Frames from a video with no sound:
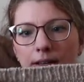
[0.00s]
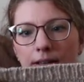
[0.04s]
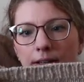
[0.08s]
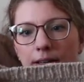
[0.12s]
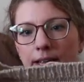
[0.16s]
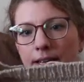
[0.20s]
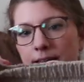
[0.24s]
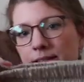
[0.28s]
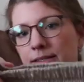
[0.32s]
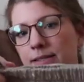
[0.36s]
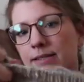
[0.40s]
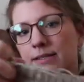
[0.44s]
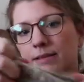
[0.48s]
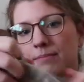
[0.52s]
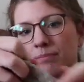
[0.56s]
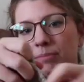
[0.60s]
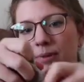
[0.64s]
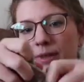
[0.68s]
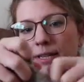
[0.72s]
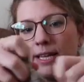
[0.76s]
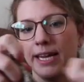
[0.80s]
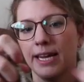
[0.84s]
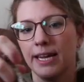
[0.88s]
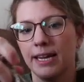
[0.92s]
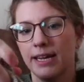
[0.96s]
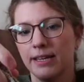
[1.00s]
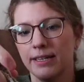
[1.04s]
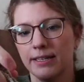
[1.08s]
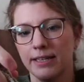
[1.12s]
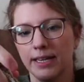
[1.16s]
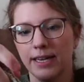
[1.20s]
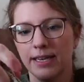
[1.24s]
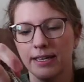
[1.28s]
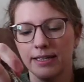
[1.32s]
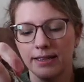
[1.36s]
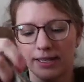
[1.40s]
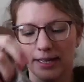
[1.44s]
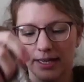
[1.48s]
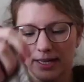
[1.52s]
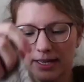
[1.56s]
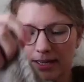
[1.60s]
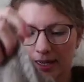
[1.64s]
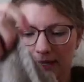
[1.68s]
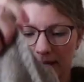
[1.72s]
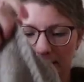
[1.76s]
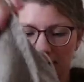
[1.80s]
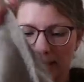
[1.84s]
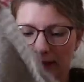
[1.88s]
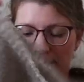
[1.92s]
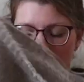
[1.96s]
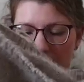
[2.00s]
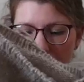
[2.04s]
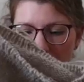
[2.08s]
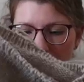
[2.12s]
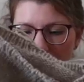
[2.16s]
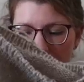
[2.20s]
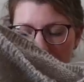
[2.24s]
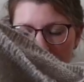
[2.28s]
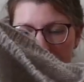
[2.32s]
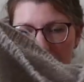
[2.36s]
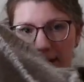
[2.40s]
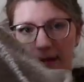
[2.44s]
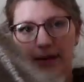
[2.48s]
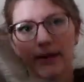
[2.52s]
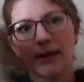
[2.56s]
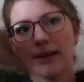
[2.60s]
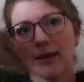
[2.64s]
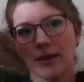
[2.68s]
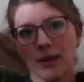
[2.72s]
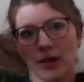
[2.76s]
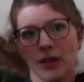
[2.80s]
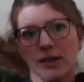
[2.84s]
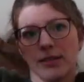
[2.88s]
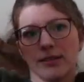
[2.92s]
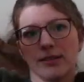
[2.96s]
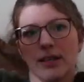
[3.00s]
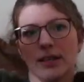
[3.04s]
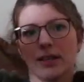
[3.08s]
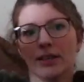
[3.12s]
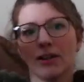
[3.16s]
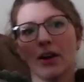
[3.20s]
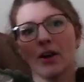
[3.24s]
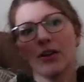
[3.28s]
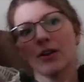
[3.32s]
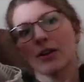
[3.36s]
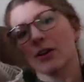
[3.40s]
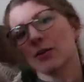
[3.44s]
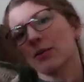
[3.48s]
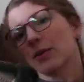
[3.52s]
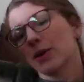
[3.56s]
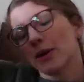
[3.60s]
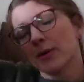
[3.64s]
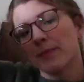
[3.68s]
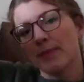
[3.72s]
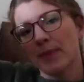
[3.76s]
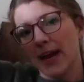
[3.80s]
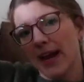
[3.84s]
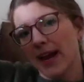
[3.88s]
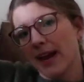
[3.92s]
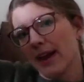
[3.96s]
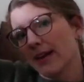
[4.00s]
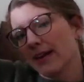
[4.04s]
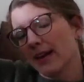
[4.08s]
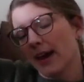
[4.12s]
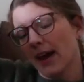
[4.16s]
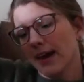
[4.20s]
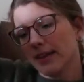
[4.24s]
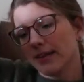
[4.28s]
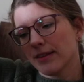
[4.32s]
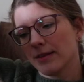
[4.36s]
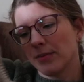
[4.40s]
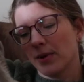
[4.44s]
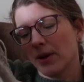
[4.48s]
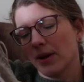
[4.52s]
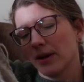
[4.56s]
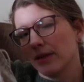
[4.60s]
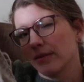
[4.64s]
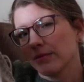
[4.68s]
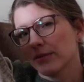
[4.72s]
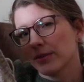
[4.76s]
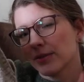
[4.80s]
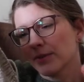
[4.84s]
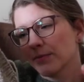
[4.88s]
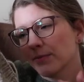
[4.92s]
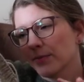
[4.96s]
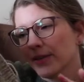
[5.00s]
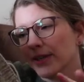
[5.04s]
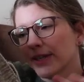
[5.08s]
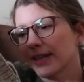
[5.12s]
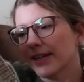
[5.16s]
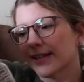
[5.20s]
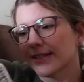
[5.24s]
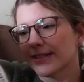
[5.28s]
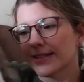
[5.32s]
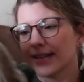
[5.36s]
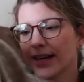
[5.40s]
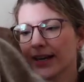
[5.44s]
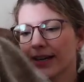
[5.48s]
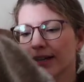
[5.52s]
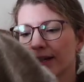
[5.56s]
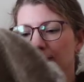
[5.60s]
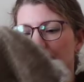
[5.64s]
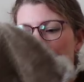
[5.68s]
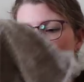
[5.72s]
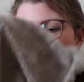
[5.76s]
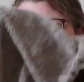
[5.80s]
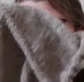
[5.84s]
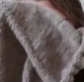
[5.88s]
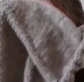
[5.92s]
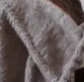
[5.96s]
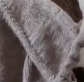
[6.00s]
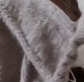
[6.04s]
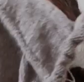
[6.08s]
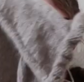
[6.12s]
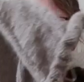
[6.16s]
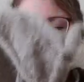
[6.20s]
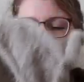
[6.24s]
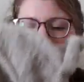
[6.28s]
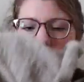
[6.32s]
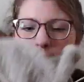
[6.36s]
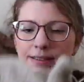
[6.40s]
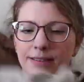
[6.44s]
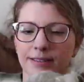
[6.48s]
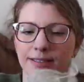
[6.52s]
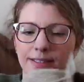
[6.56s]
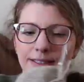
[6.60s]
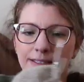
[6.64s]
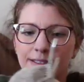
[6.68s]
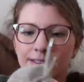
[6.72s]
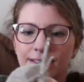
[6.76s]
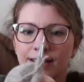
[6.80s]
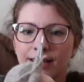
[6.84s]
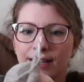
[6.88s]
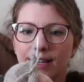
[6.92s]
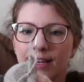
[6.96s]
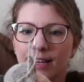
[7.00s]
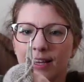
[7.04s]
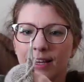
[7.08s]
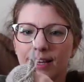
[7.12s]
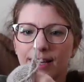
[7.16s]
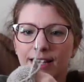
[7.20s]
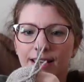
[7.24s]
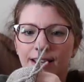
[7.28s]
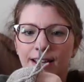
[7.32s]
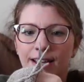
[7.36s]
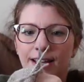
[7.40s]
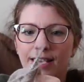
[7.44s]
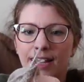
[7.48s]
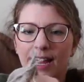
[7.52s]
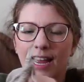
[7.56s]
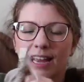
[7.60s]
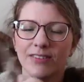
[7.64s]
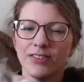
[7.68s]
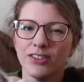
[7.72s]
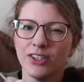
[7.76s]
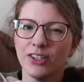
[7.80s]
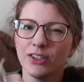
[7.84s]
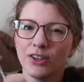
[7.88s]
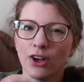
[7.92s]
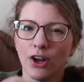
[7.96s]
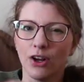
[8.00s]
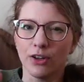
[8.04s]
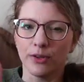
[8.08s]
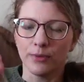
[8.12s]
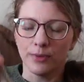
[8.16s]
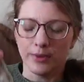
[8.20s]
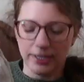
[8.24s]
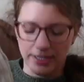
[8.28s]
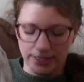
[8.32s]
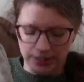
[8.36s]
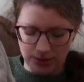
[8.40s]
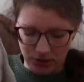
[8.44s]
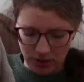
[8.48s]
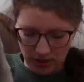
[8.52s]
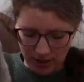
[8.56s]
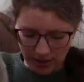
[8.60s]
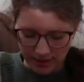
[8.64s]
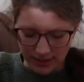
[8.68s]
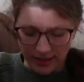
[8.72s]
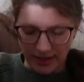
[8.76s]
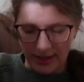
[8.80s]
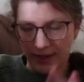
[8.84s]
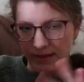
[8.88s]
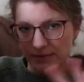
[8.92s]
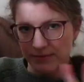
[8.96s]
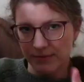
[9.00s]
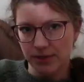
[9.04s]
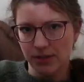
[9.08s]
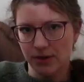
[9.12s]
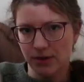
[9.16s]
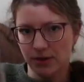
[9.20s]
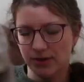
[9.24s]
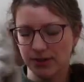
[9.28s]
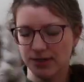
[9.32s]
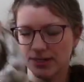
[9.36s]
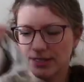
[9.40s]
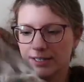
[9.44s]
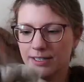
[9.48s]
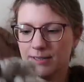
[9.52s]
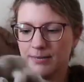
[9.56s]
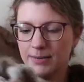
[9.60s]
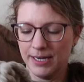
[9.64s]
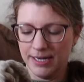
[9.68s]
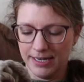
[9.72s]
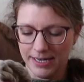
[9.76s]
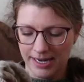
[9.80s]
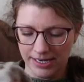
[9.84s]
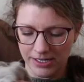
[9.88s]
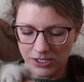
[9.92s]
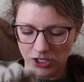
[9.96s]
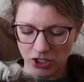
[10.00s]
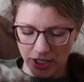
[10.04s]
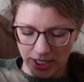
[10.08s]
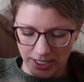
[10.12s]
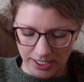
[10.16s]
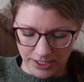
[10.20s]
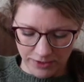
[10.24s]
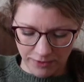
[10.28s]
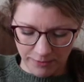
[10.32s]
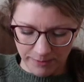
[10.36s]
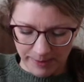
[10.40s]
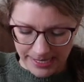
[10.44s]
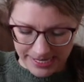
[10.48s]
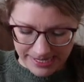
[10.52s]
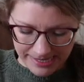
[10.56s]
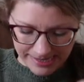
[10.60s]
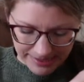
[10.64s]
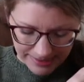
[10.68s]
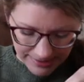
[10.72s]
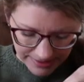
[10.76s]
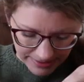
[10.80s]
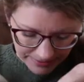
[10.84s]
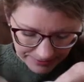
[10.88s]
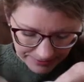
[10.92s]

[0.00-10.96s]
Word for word: it's plain and then there's a color work band at the bottom, which I'm pretty excited about. I'm, uh, I haven't done color work in a long time, so it's gonna be a nice change of pace.